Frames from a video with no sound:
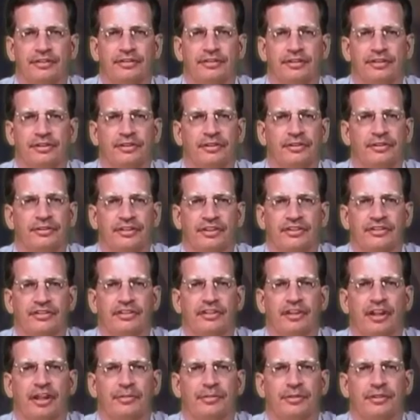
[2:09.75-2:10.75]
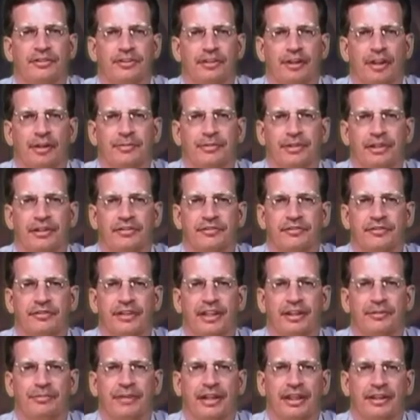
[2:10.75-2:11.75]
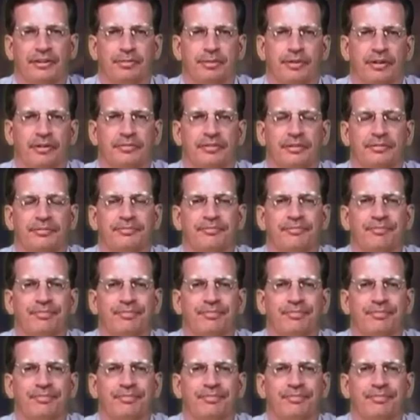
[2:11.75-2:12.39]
to use as the common denominator for that math problem.